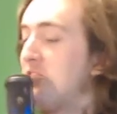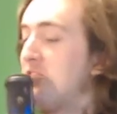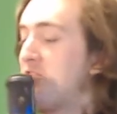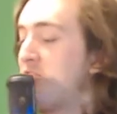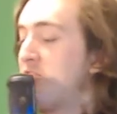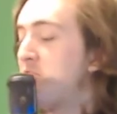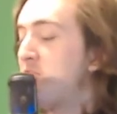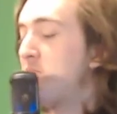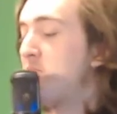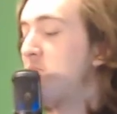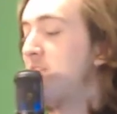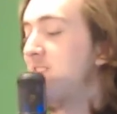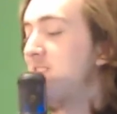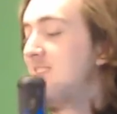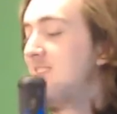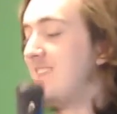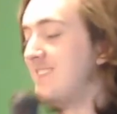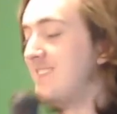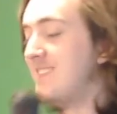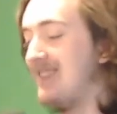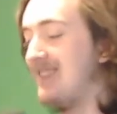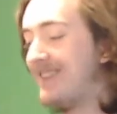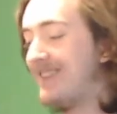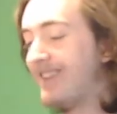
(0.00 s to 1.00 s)
should be.
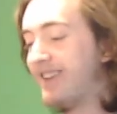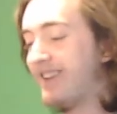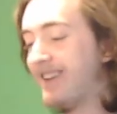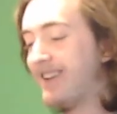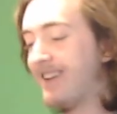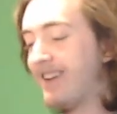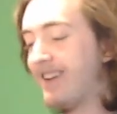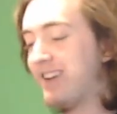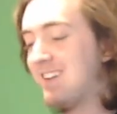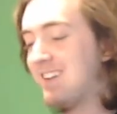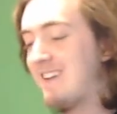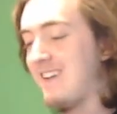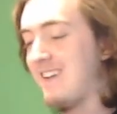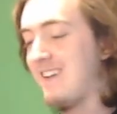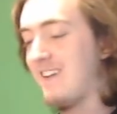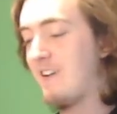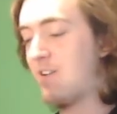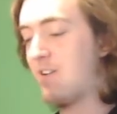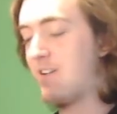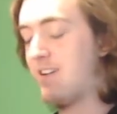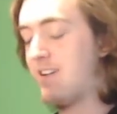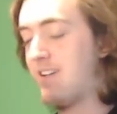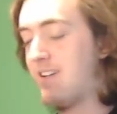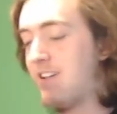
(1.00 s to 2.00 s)

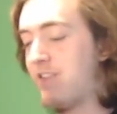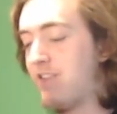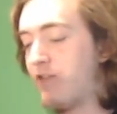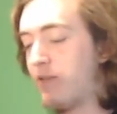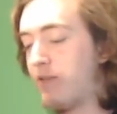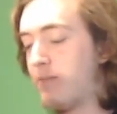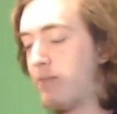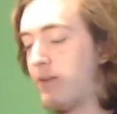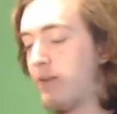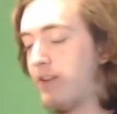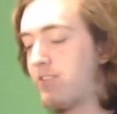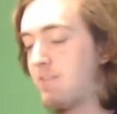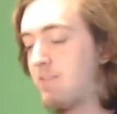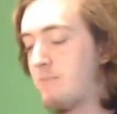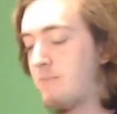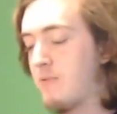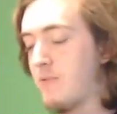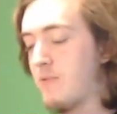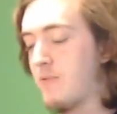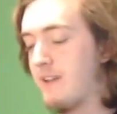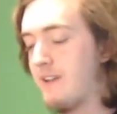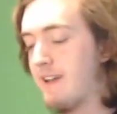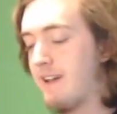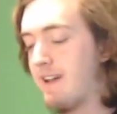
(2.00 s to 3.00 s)
Alright, now for Best
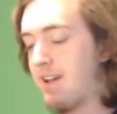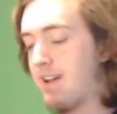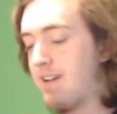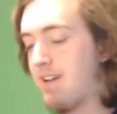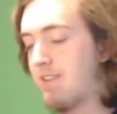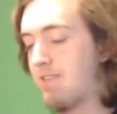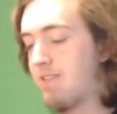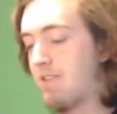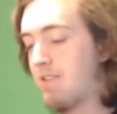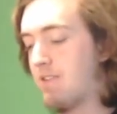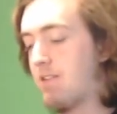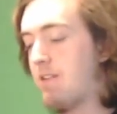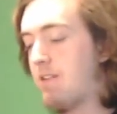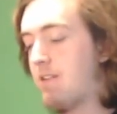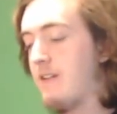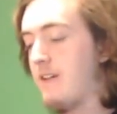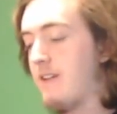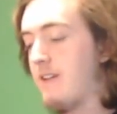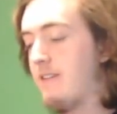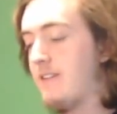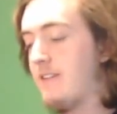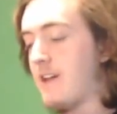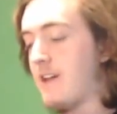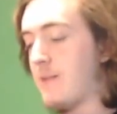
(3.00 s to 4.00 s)
Supporting Actor.
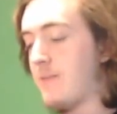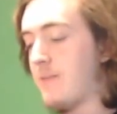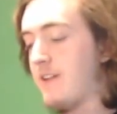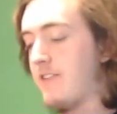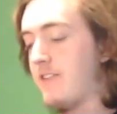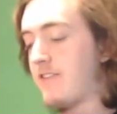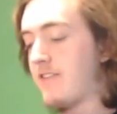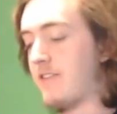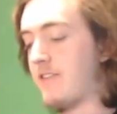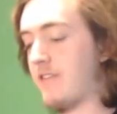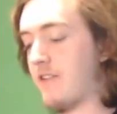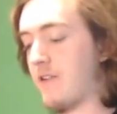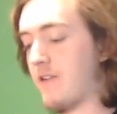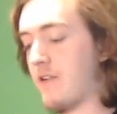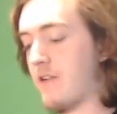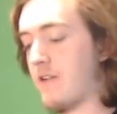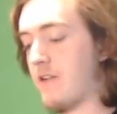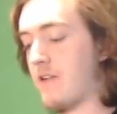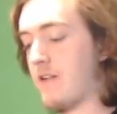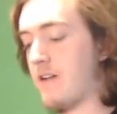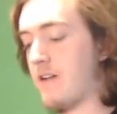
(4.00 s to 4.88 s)
Nominations are